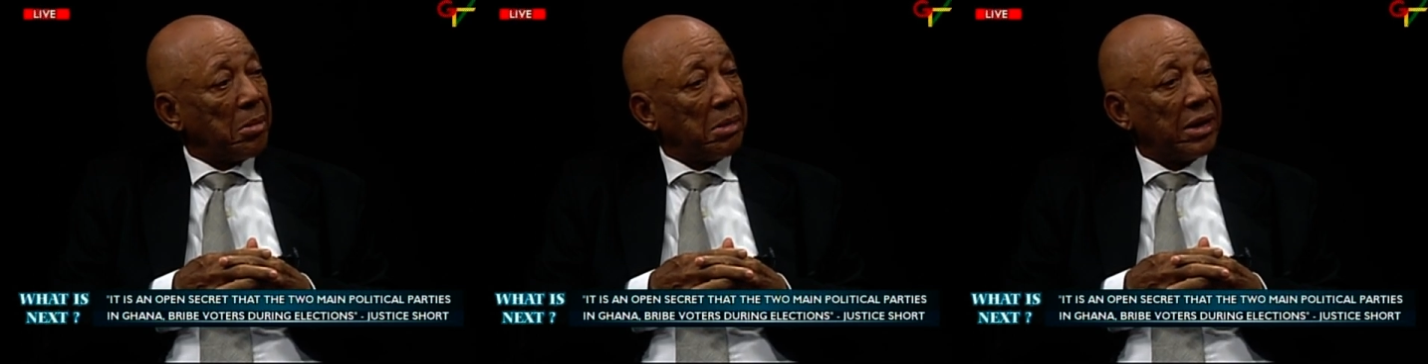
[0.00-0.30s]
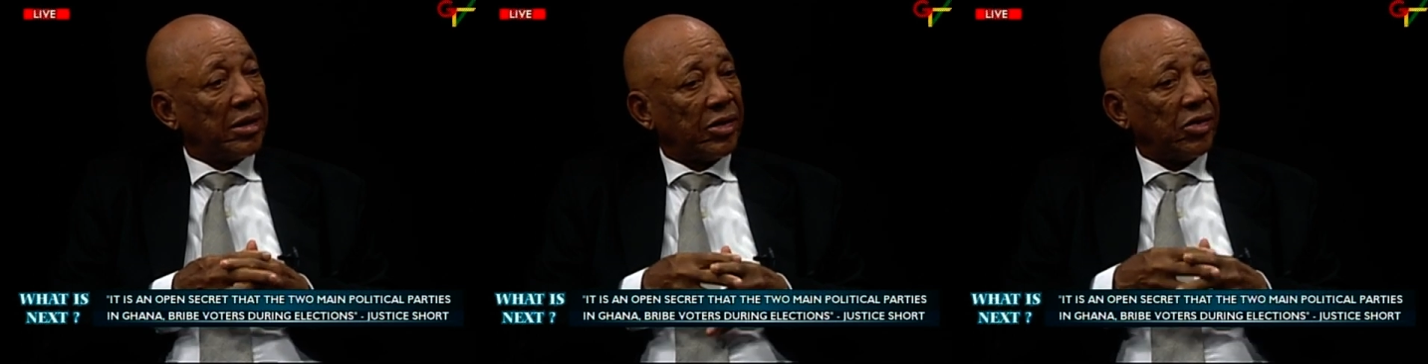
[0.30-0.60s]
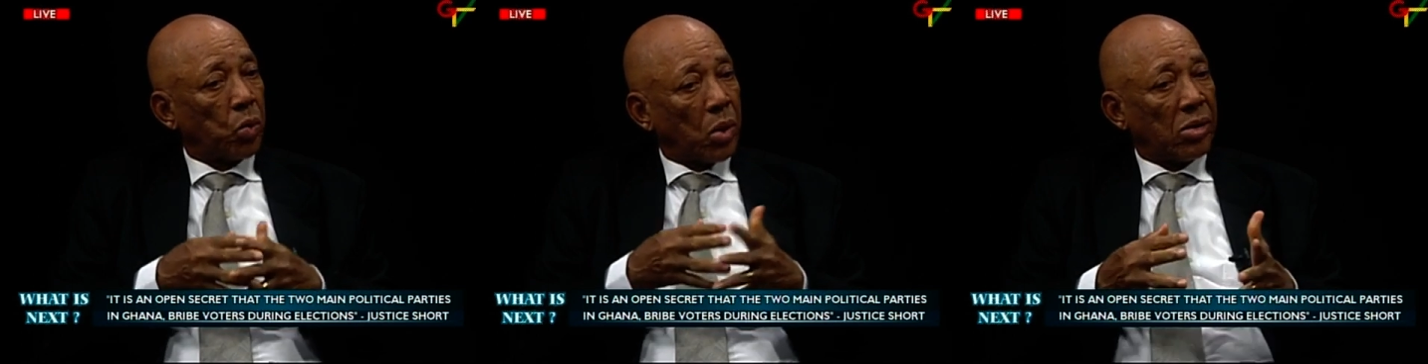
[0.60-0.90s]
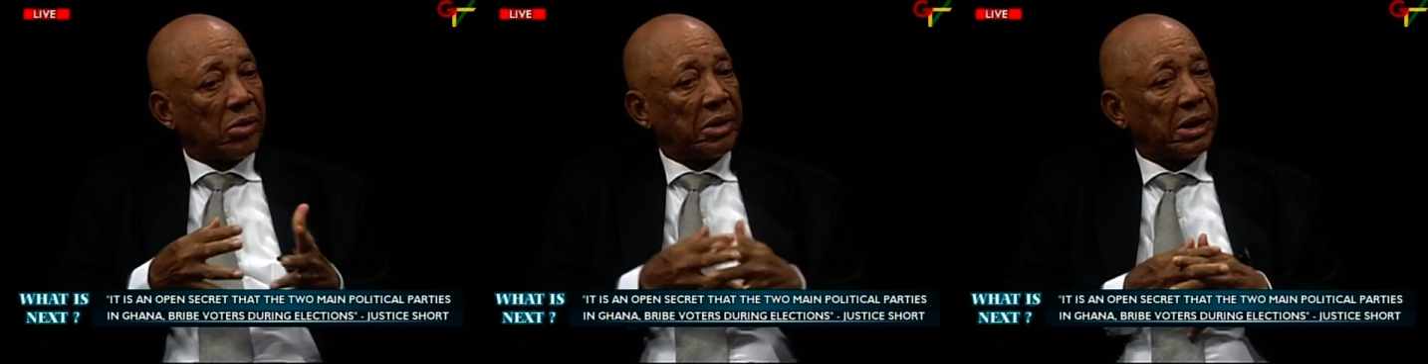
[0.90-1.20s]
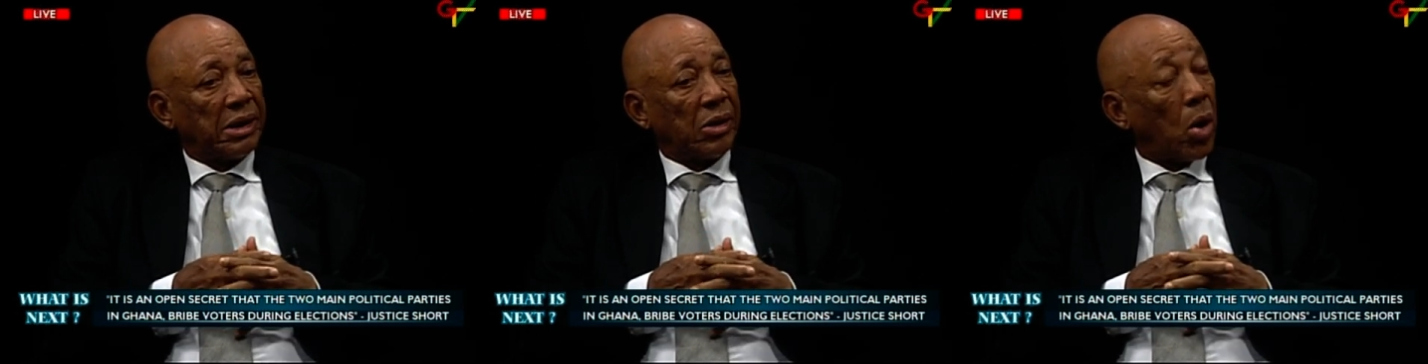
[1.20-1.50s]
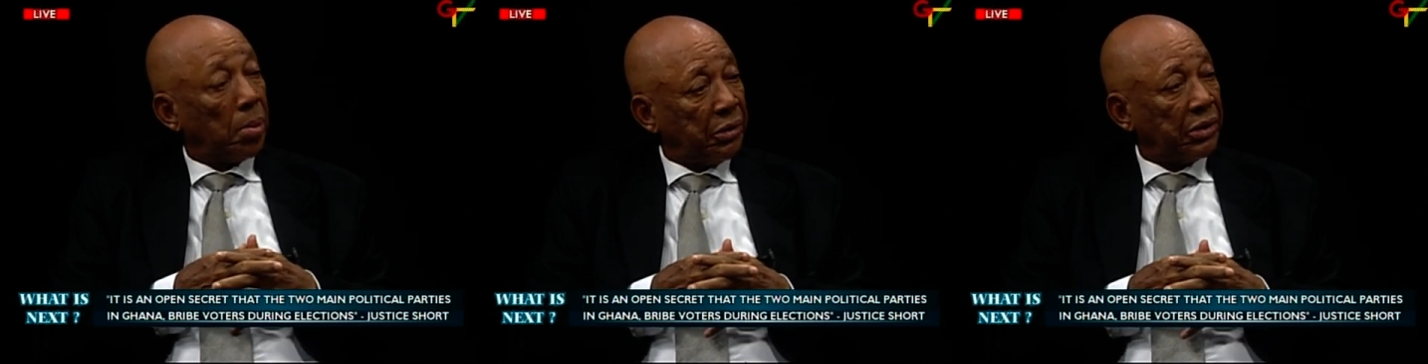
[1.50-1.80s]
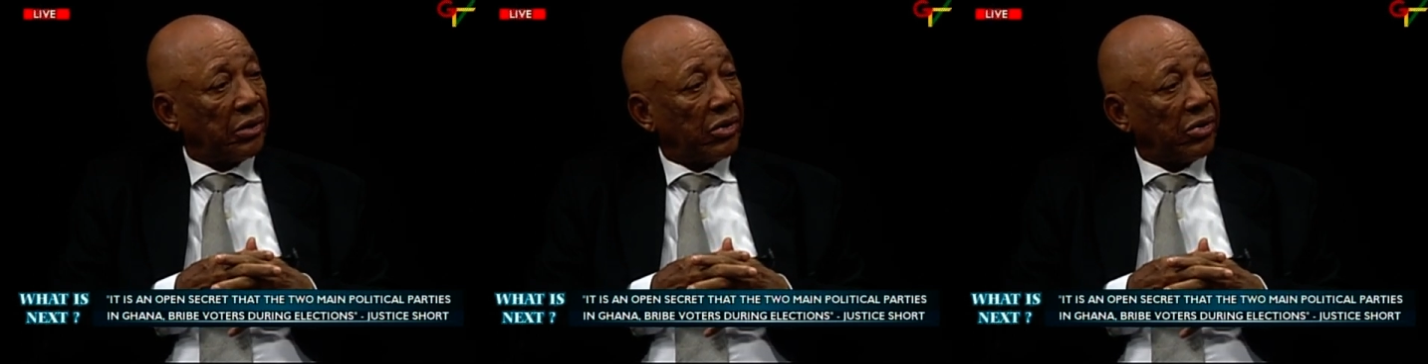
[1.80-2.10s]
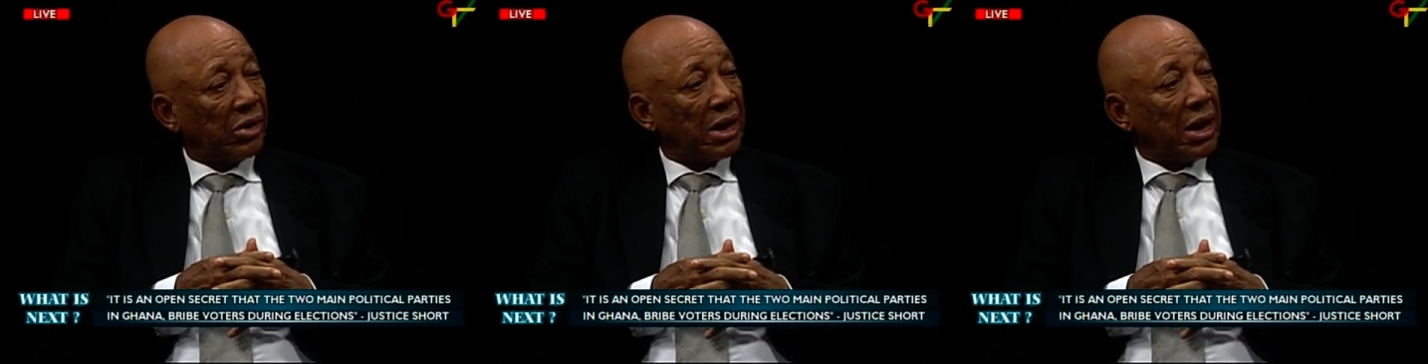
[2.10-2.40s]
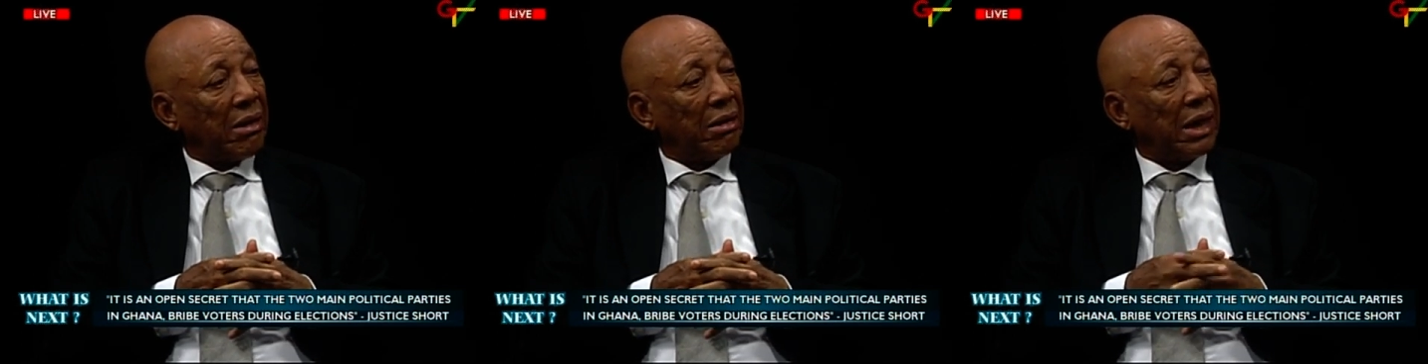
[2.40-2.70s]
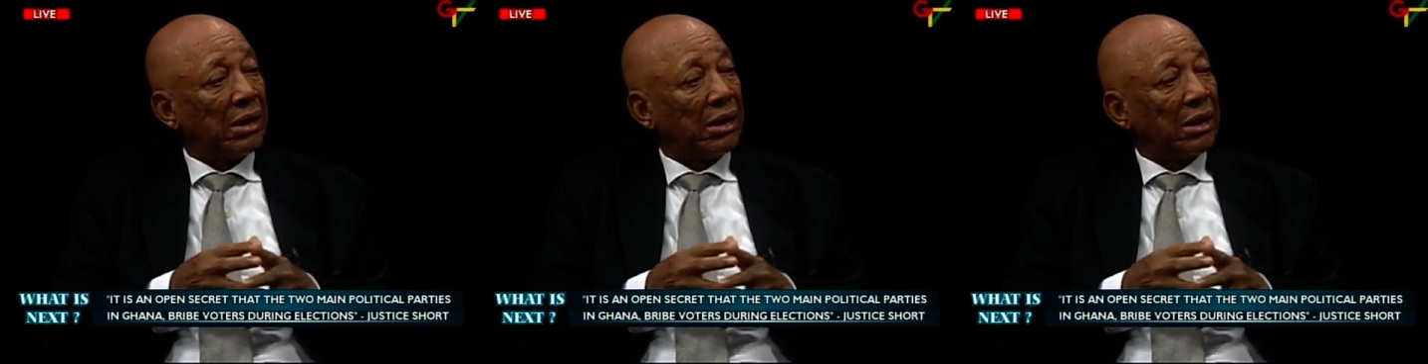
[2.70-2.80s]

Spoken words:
But this is one of the options that